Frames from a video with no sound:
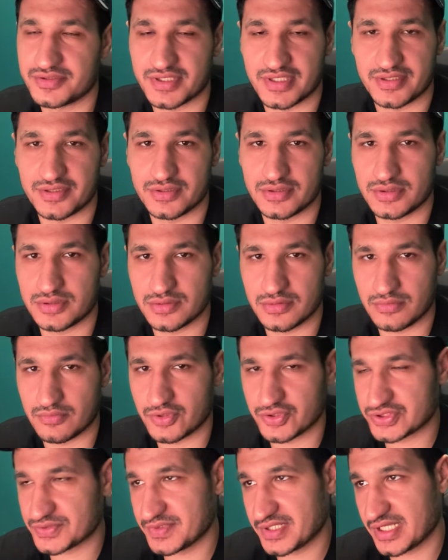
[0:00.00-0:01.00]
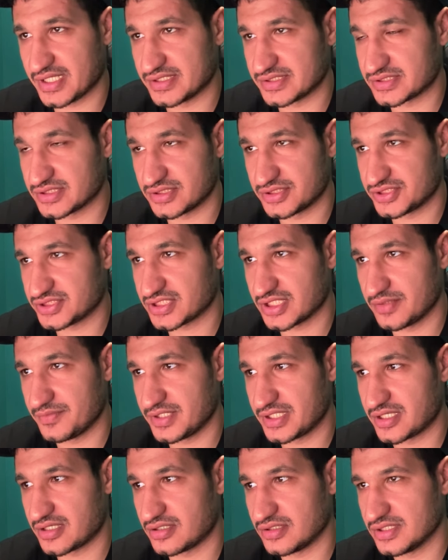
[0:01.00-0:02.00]
then most mechanics are just going to
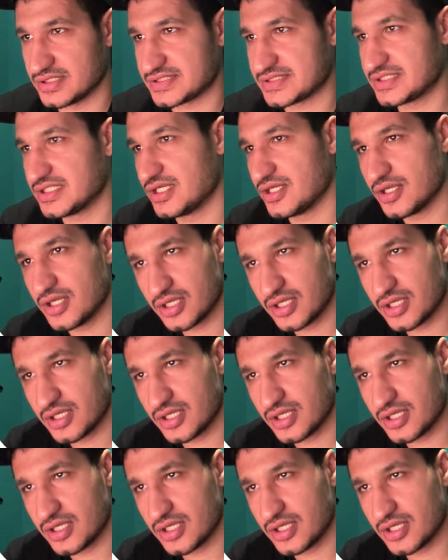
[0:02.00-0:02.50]
be careless.